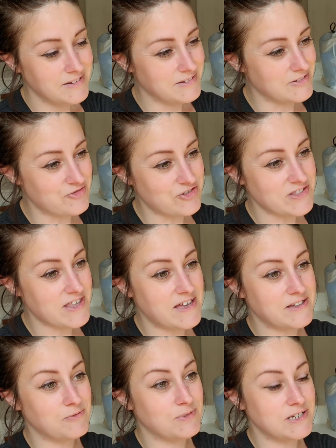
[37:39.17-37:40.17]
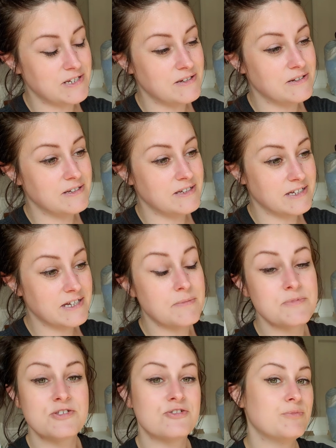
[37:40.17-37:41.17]
it's just like when it
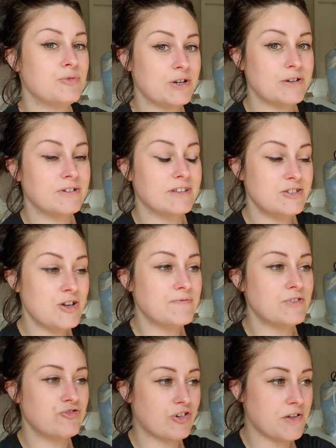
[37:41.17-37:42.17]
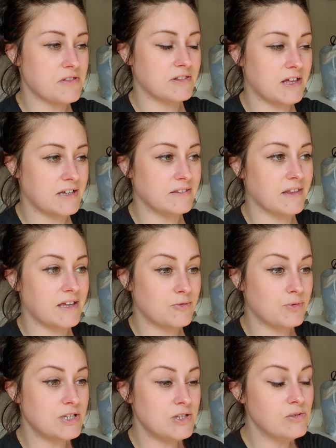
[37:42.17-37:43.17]
comes to a point where you have to draw the line. Like
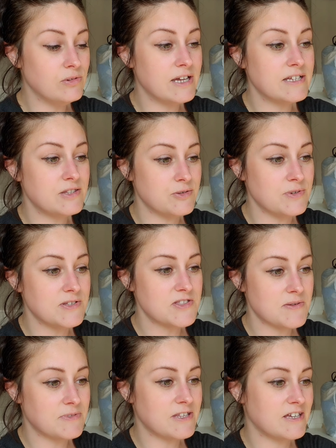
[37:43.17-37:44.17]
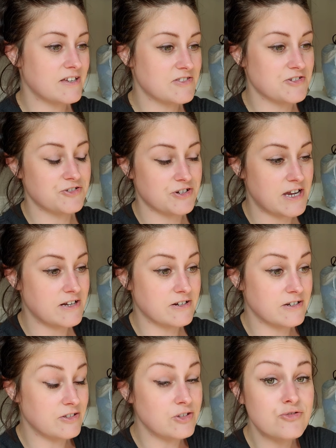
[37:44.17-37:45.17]
when you like doing something as a
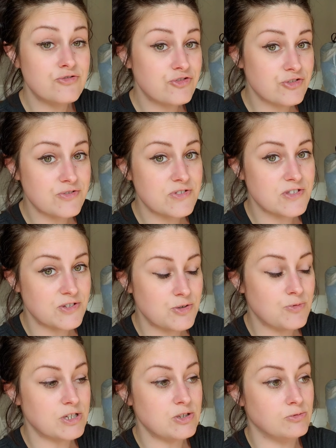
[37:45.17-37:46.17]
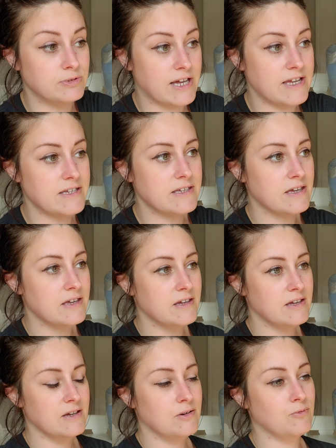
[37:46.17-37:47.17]
creator, you choose to do what you like,
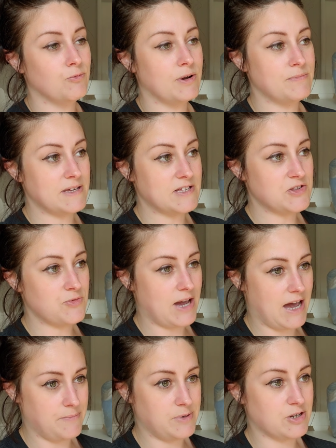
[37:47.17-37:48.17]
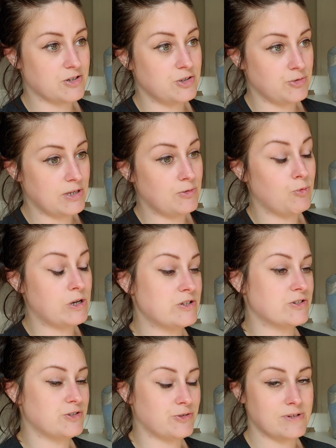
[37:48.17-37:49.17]
what makes you happier doing what
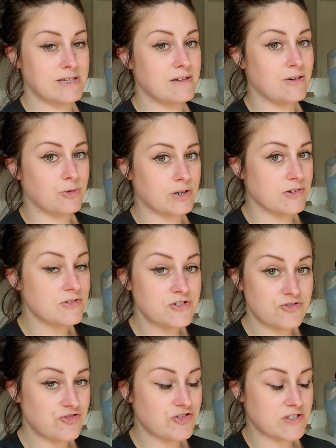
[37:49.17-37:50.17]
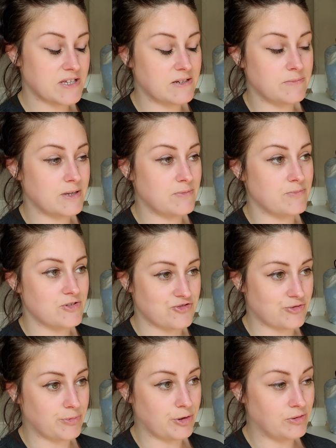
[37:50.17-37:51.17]
you're doing, or else you're just gonna be
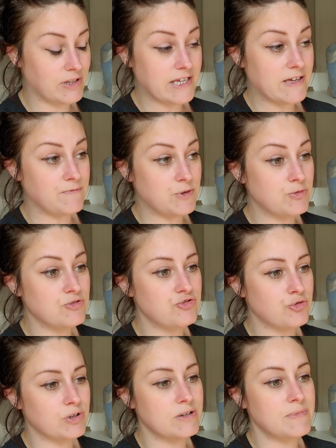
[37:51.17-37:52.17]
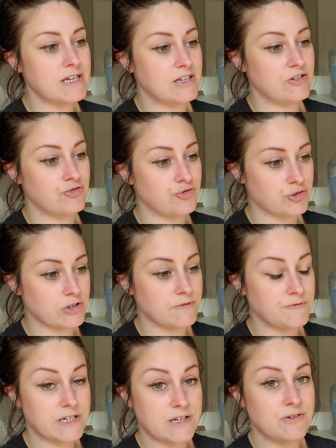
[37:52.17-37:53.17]
miserable. Like if you enjoy making shorter
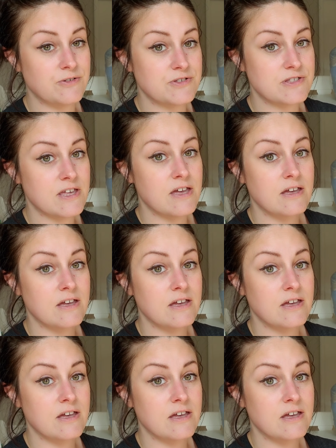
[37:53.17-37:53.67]
videos,